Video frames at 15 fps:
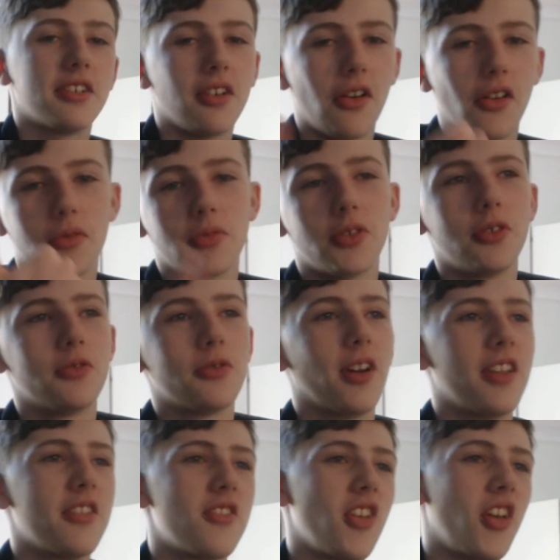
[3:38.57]
God, I'm good
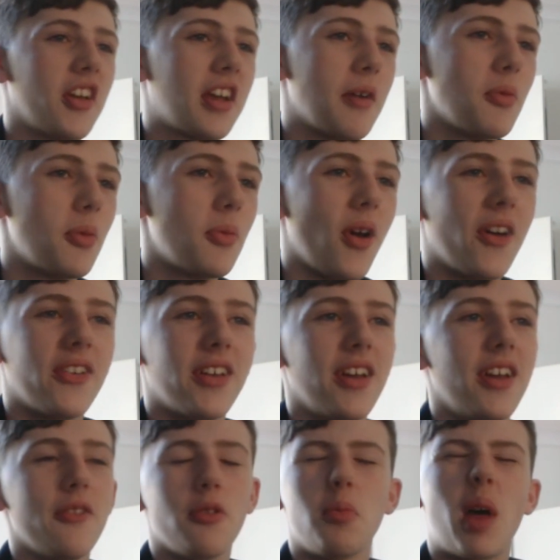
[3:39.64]
friends here. Cameron Brown
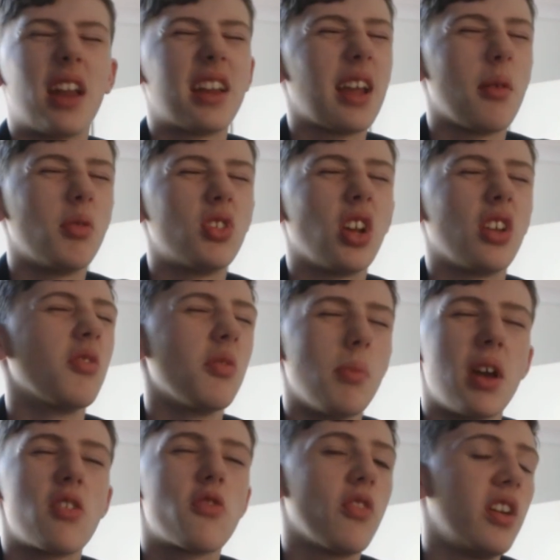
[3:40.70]
from the HowToCameron channel, the
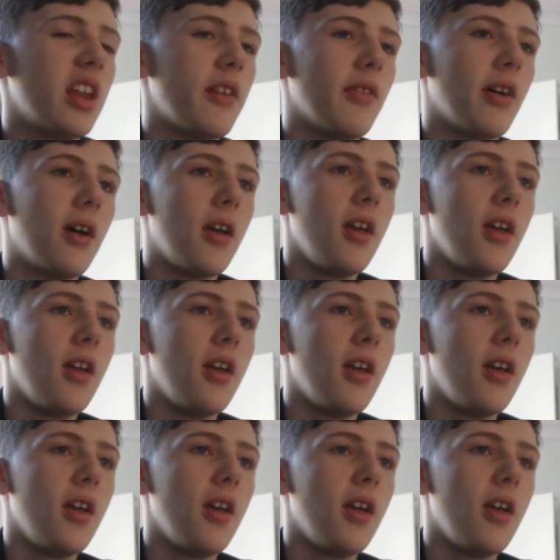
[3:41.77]
best friend ever.